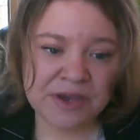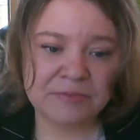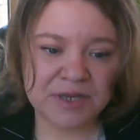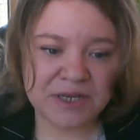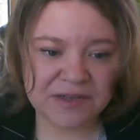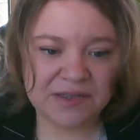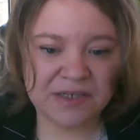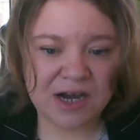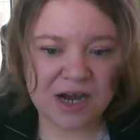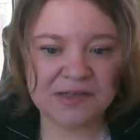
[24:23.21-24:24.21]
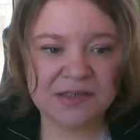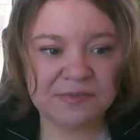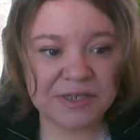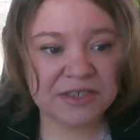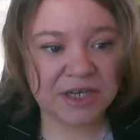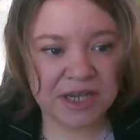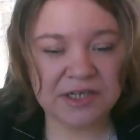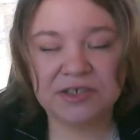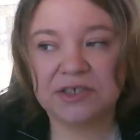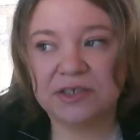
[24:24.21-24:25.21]
because the cost of
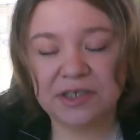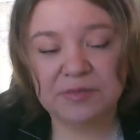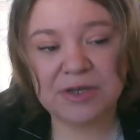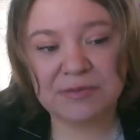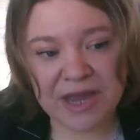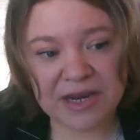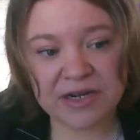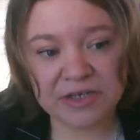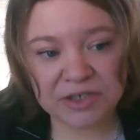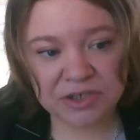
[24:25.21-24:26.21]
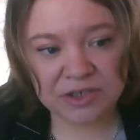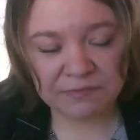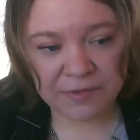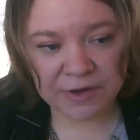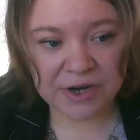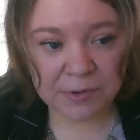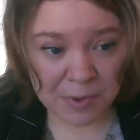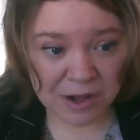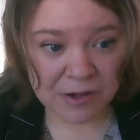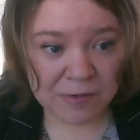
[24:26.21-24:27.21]
education can be managed very
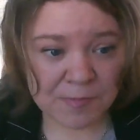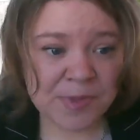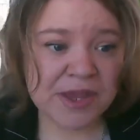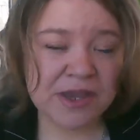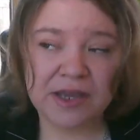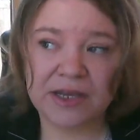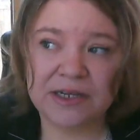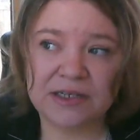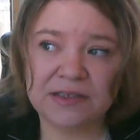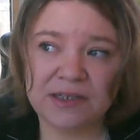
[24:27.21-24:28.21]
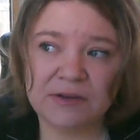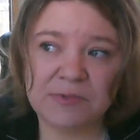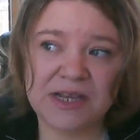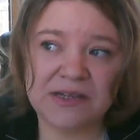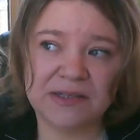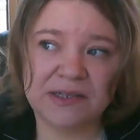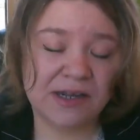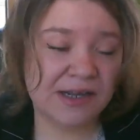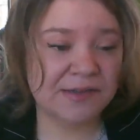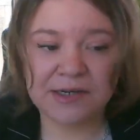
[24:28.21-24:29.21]
well and in ways that it
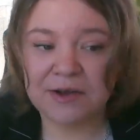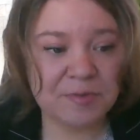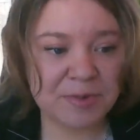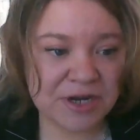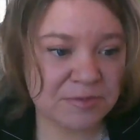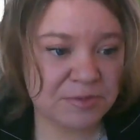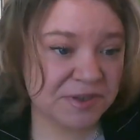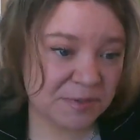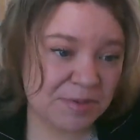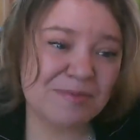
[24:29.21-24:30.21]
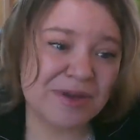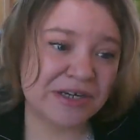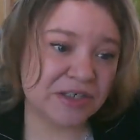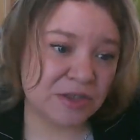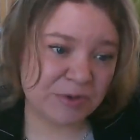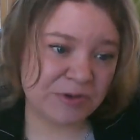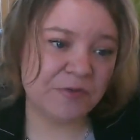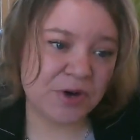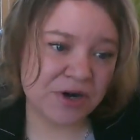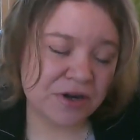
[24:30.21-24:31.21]
has never been able to be managed
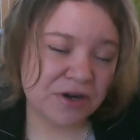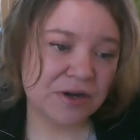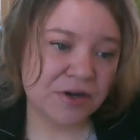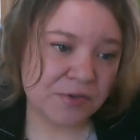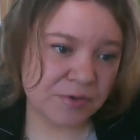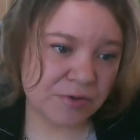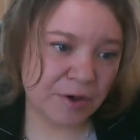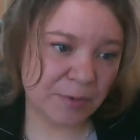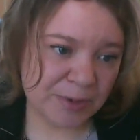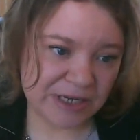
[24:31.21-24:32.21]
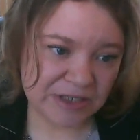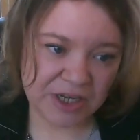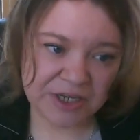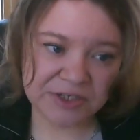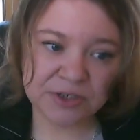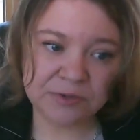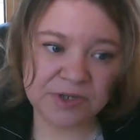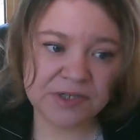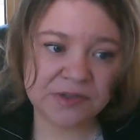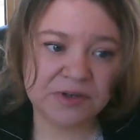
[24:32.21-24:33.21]
before through open educational
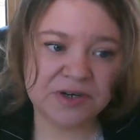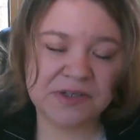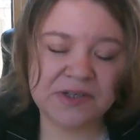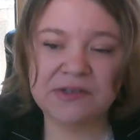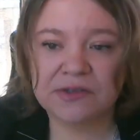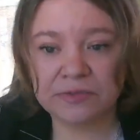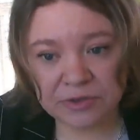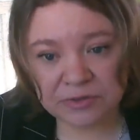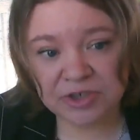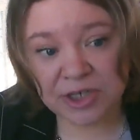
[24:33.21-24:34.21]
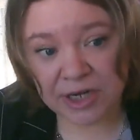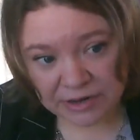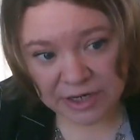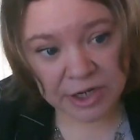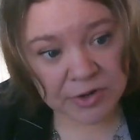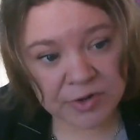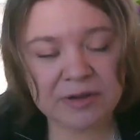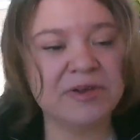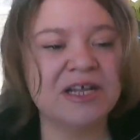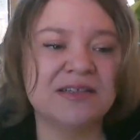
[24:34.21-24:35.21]
resources, through sharing
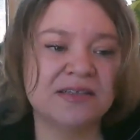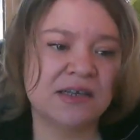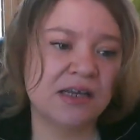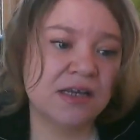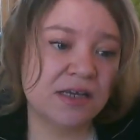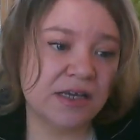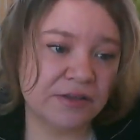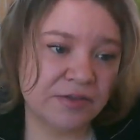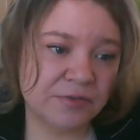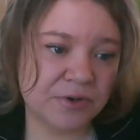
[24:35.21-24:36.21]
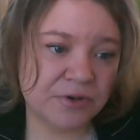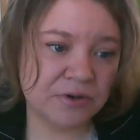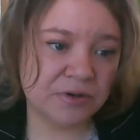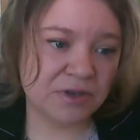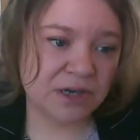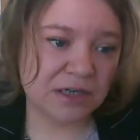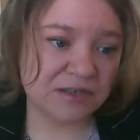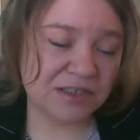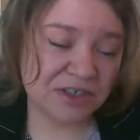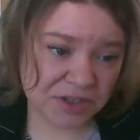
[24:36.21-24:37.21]
agreements, and through
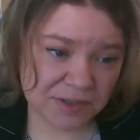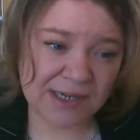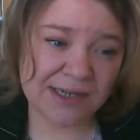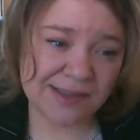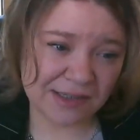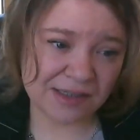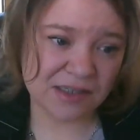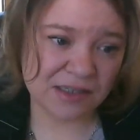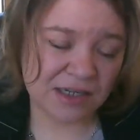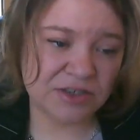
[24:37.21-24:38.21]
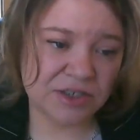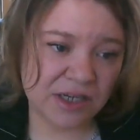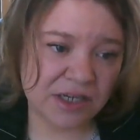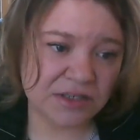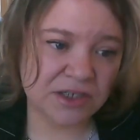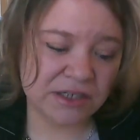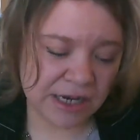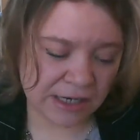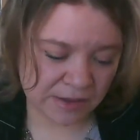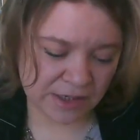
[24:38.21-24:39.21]
digitizing education.
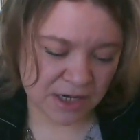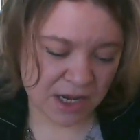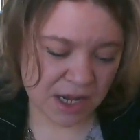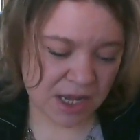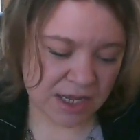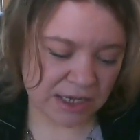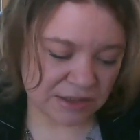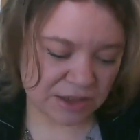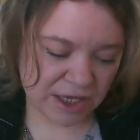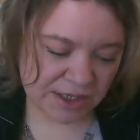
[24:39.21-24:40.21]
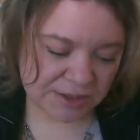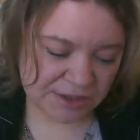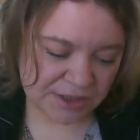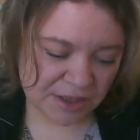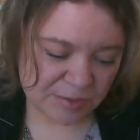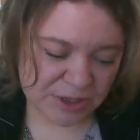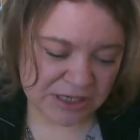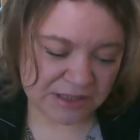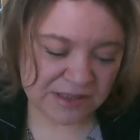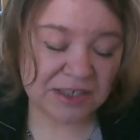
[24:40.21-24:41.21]
Now that education can
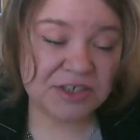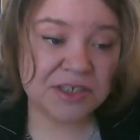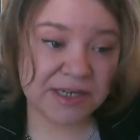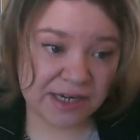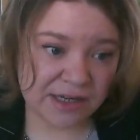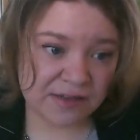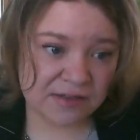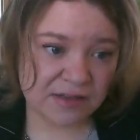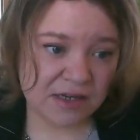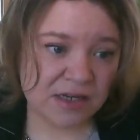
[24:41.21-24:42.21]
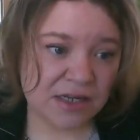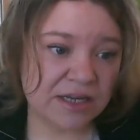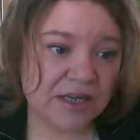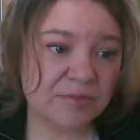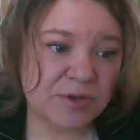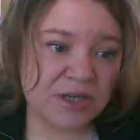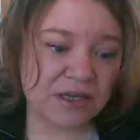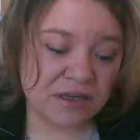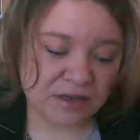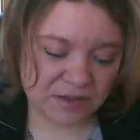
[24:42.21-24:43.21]
be digitized, it can
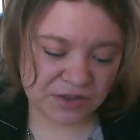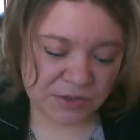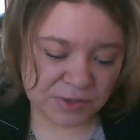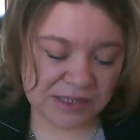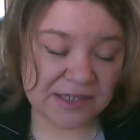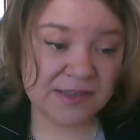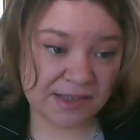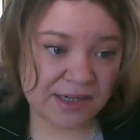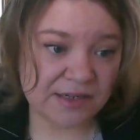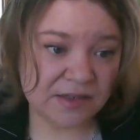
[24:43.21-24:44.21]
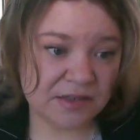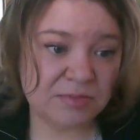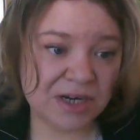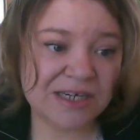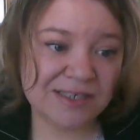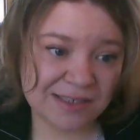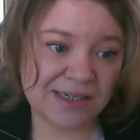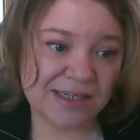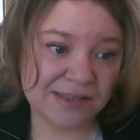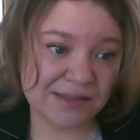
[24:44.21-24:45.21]
be, to an extent,
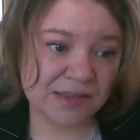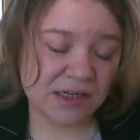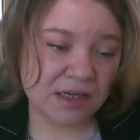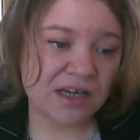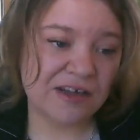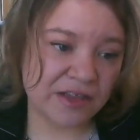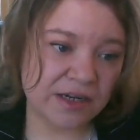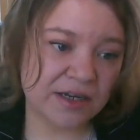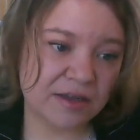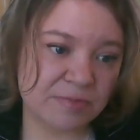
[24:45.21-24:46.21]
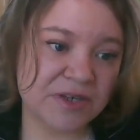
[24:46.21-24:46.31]
demonetized, and then it can be